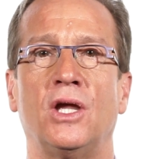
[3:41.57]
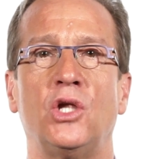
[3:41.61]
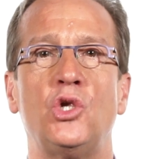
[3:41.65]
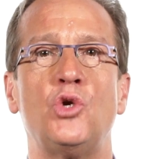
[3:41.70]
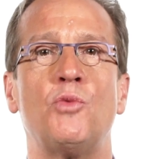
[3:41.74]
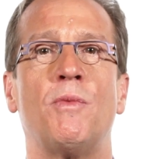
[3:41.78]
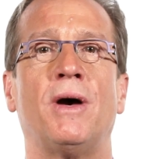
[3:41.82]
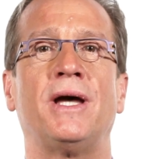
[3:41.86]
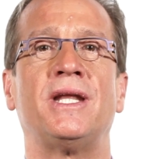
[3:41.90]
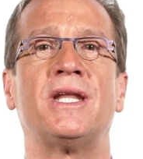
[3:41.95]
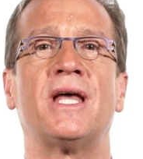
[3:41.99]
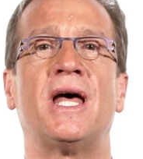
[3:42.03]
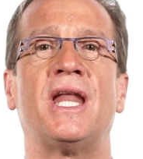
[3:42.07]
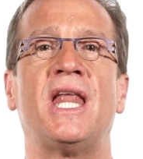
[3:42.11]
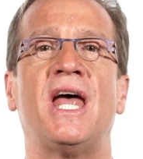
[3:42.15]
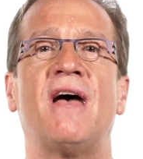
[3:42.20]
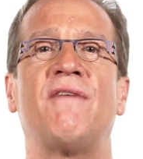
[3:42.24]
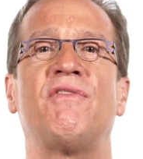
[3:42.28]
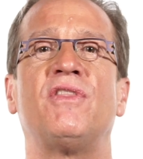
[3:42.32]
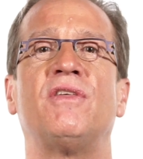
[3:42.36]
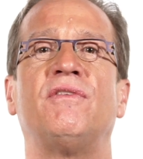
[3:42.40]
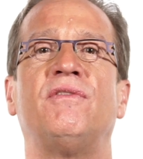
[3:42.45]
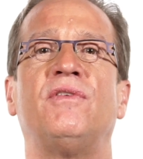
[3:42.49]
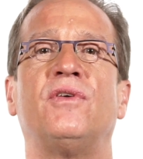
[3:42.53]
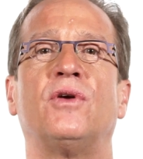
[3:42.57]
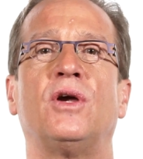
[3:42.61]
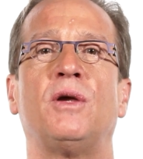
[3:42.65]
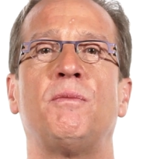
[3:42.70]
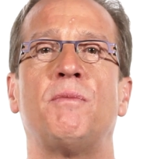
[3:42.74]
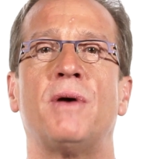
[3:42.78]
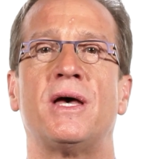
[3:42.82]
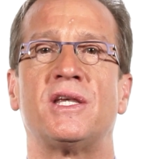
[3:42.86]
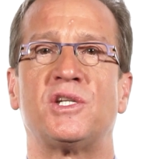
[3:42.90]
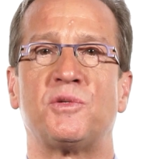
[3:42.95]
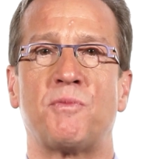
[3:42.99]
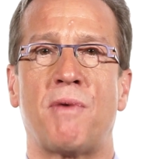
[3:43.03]
You might not have the very
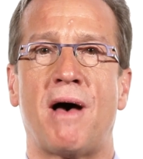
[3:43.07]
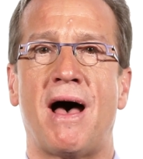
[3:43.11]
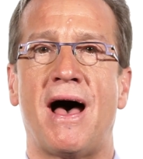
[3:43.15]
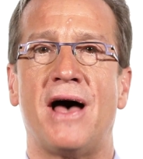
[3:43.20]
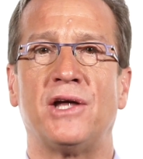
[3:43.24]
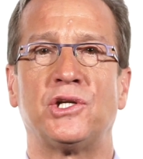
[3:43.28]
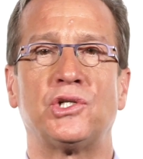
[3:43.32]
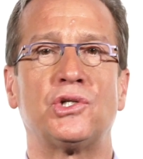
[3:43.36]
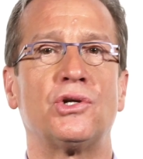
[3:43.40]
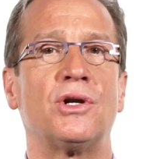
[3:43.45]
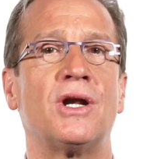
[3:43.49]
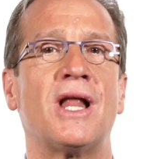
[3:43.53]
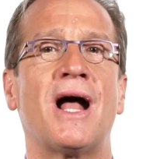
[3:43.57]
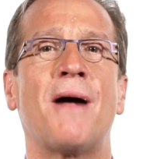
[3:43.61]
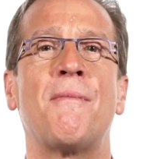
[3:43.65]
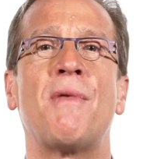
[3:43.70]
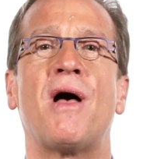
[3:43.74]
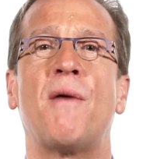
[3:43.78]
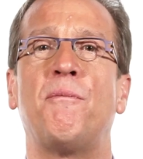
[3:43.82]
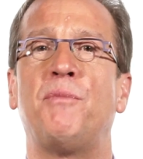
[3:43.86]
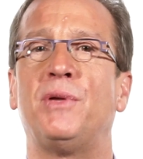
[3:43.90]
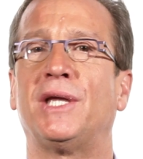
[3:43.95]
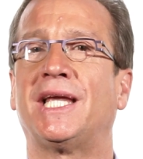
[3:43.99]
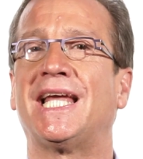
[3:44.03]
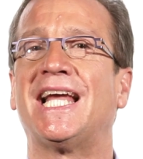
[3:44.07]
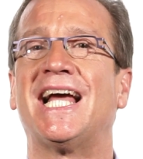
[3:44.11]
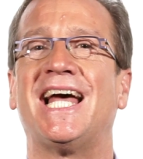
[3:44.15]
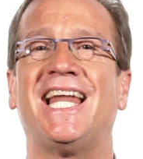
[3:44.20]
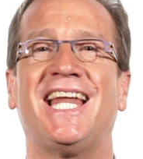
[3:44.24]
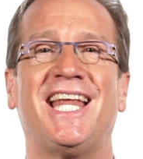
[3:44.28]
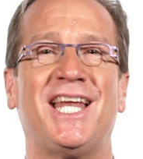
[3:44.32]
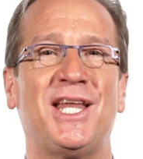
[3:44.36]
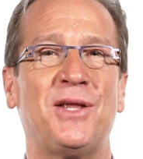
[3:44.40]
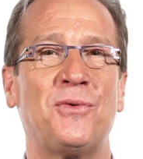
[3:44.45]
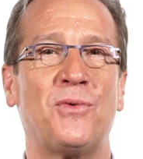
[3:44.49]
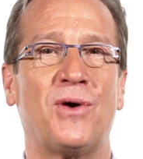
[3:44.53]
best posture, and I'm not picking
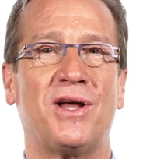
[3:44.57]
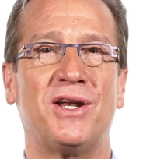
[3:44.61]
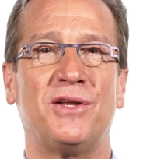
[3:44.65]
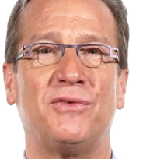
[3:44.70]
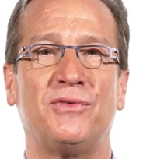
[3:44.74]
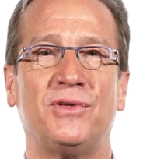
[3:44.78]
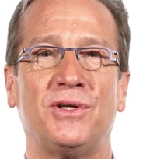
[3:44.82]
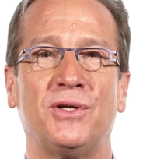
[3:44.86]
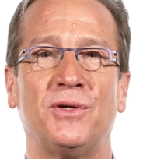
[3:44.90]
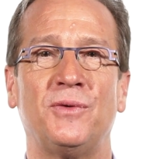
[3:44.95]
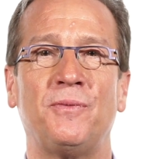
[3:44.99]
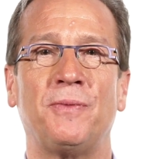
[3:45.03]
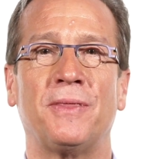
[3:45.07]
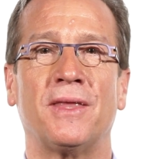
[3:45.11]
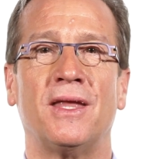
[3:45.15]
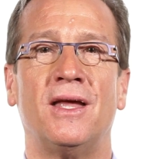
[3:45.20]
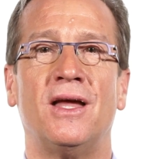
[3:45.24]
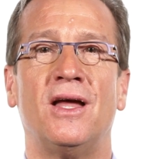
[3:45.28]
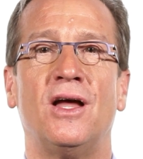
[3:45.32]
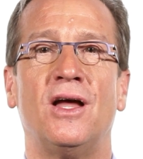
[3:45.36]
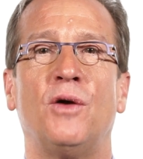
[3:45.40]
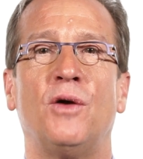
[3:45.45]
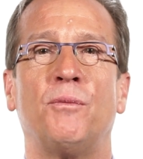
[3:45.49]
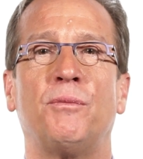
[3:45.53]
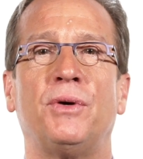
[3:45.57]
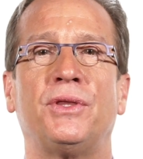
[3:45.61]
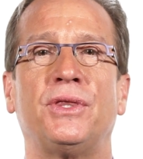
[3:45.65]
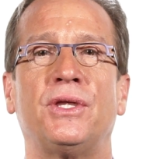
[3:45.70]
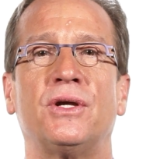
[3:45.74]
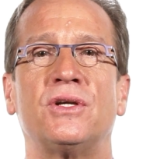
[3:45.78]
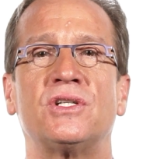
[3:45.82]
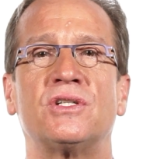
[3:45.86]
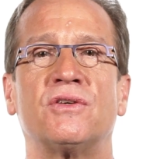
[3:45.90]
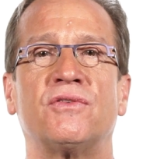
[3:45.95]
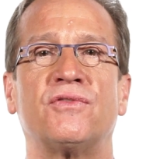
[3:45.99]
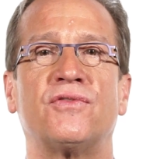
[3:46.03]
on any one of you, but
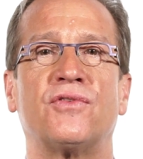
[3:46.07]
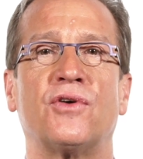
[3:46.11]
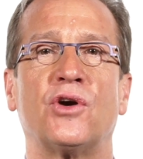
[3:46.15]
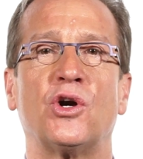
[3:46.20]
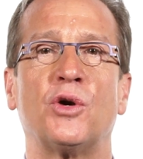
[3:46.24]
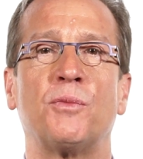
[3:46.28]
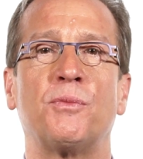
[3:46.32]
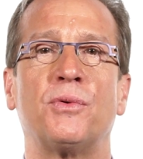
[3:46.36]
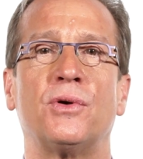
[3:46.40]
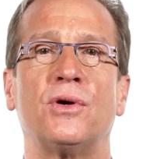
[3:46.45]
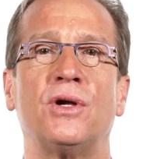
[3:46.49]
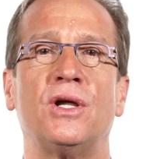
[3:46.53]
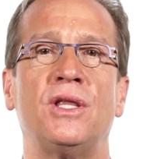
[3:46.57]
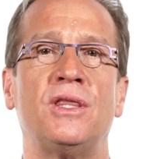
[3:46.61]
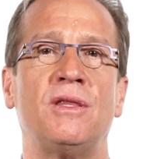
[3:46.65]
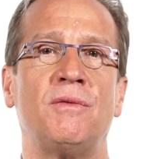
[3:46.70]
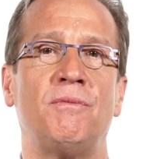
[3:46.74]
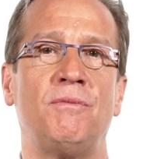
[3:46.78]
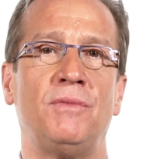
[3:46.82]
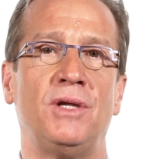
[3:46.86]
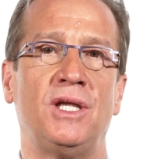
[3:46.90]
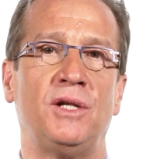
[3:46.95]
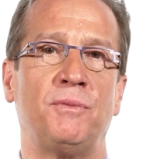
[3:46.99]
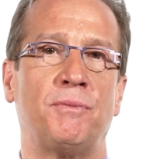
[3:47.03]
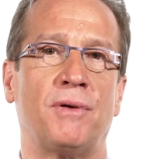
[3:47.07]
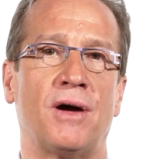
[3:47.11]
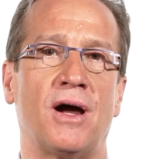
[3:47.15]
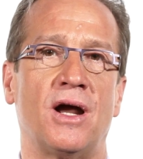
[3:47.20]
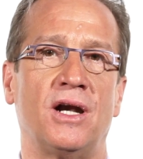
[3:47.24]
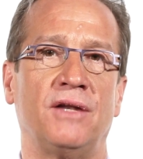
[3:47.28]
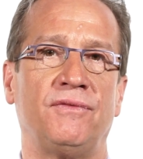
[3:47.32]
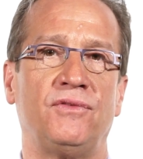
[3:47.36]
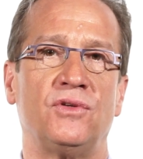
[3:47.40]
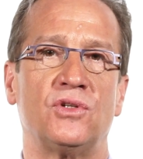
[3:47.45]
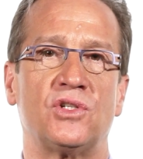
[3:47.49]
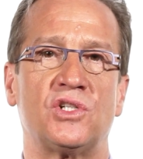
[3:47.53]
there's a vertebra in the mid
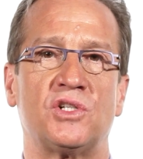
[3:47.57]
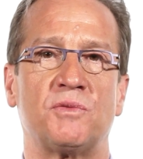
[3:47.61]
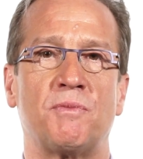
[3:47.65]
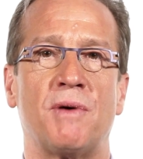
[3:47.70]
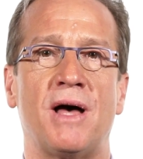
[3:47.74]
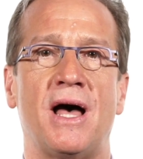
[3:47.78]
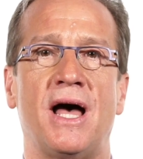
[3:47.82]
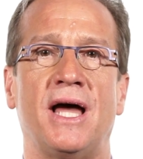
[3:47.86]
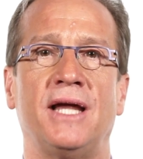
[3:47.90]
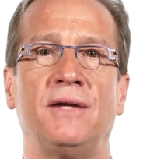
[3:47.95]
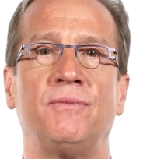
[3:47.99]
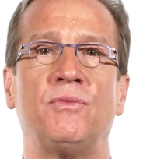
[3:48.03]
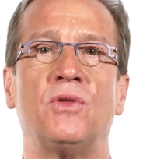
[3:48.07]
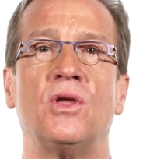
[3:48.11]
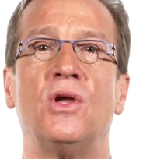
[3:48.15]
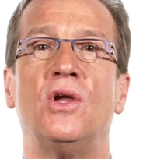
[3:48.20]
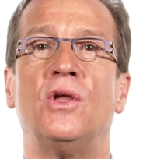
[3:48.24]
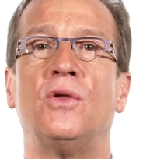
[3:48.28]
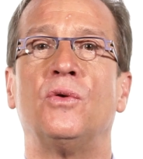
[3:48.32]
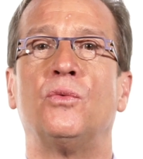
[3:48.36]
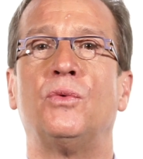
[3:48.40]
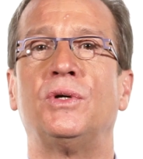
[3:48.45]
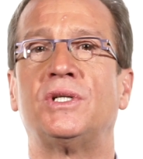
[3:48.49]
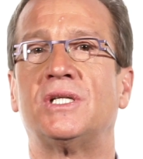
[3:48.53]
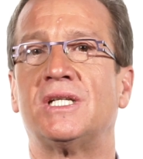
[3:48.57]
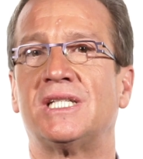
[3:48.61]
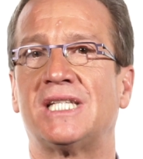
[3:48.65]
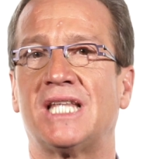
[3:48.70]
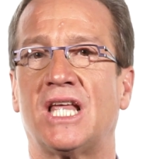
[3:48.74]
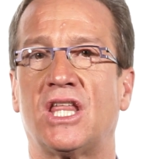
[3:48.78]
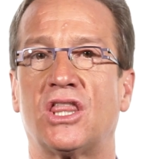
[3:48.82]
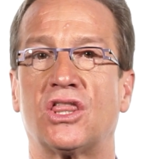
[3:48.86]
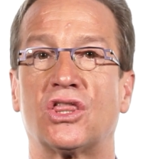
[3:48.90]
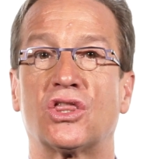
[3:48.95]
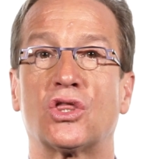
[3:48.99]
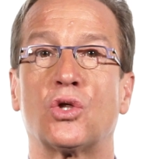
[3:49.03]
part of your spine, which is
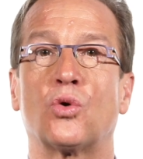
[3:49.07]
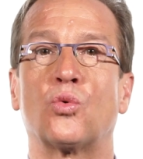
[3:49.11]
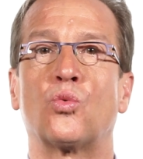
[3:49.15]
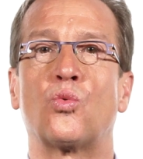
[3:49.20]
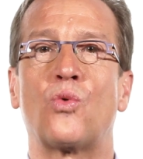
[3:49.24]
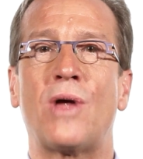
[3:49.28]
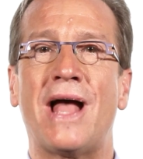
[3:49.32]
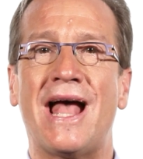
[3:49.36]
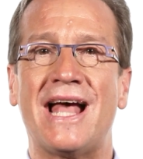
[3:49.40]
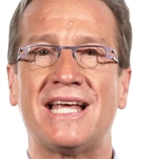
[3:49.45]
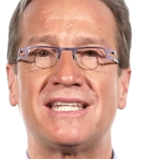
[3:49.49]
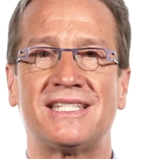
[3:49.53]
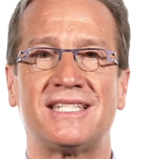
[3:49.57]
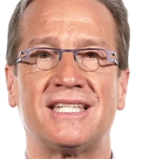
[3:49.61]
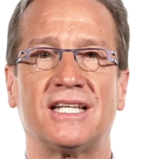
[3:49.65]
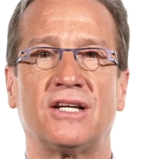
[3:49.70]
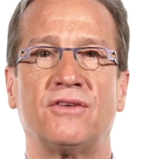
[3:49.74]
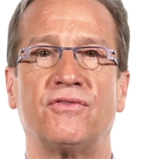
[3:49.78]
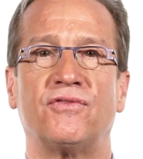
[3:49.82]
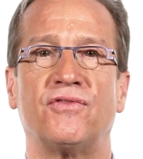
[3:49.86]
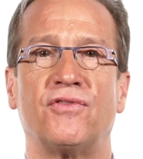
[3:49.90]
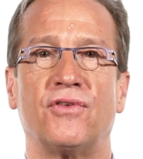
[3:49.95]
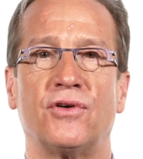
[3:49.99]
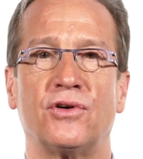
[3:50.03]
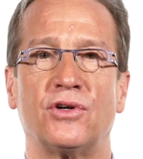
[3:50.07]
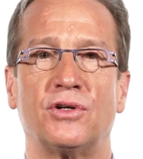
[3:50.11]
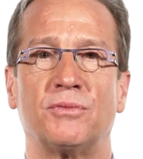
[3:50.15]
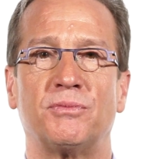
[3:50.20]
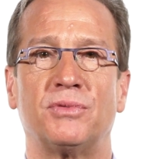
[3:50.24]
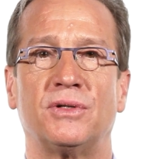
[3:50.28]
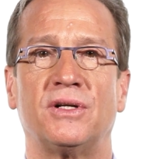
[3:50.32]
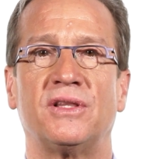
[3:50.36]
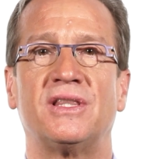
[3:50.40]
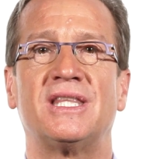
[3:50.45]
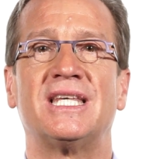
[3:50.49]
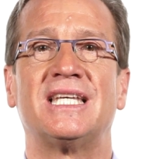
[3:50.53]
the thoracic
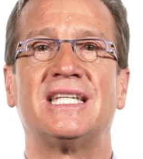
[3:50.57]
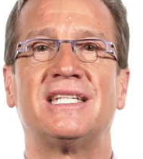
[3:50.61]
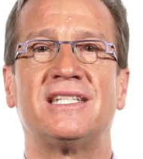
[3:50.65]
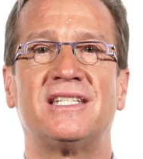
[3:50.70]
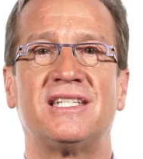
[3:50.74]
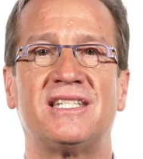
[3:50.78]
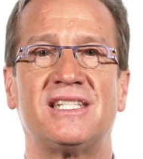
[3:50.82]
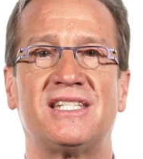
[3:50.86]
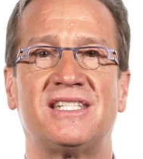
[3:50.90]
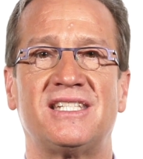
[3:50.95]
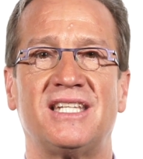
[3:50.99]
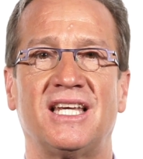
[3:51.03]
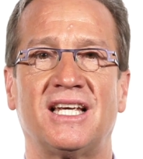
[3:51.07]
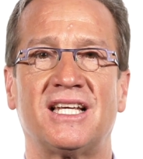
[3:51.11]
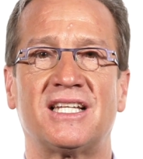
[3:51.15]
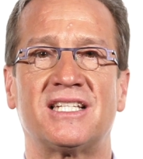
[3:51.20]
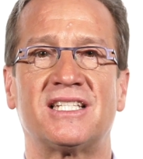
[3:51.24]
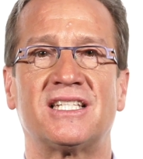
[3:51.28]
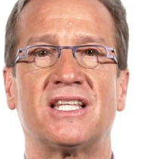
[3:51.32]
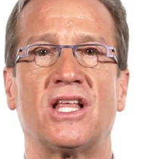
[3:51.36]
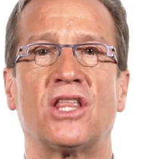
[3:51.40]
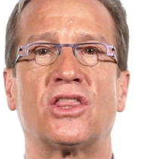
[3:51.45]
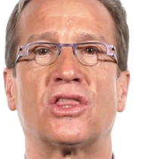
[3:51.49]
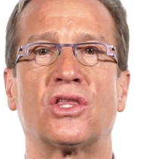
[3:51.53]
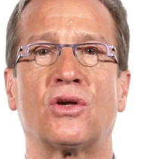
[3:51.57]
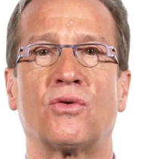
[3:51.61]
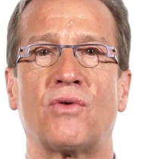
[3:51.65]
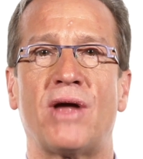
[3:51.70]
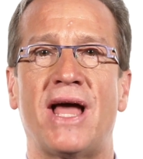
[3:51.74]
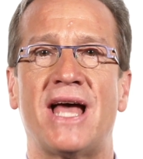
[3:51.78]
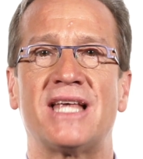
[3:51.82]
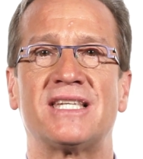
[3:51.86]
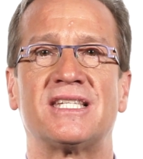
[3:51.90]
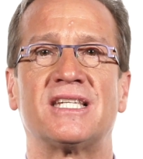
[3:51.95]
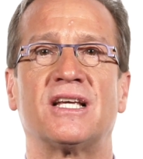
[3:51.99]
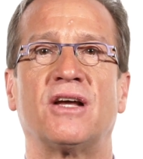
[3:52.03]
vertebra, the sixth
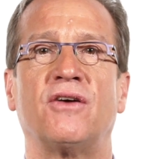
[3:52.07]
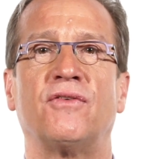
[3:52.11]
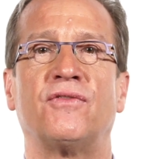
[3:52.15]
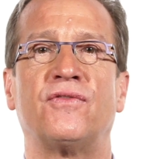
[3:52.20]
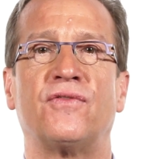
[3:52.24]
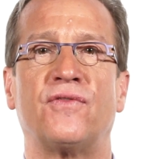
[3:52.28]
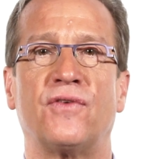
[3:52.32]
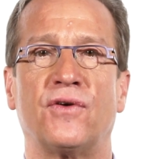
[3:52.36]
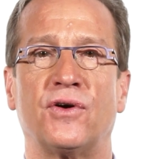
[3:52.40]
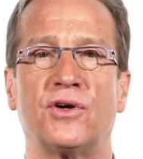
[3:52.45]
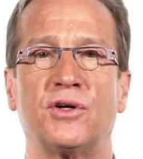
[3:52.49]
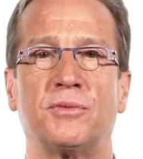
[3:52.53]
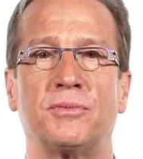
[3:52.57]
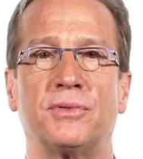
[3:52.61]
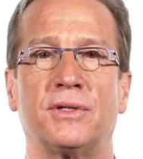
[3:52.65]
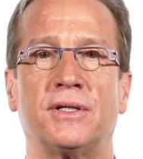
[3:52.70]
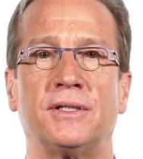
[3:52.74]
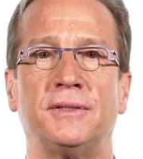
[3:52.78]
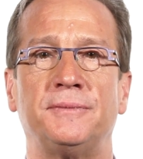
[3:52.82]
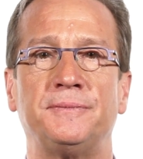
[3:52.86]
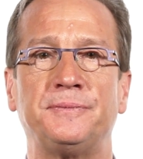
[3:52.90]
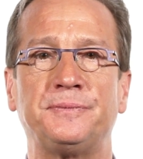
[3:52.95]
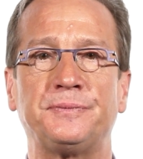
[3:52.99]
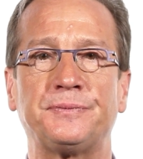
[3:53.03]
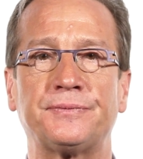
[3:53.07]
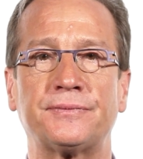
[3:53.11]
thoracic vertebra.